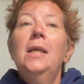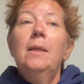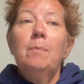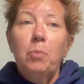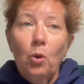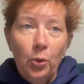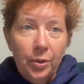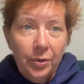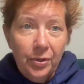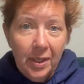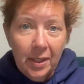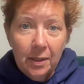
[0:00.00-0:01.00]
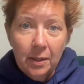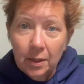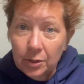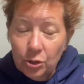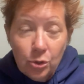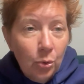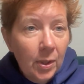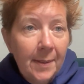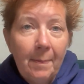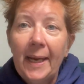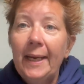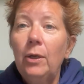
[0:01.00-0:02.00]
important thing, uh, certainly
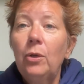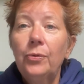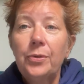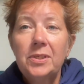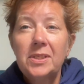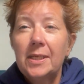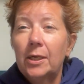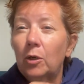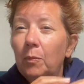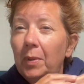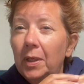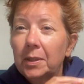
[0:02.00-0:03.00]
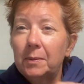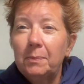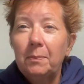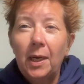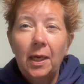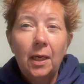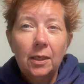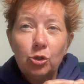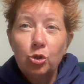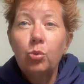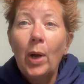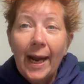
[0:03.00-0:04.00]
my health is there, but uh,
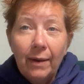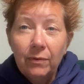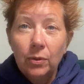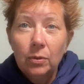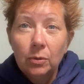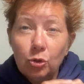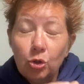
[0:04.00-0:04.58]
travel,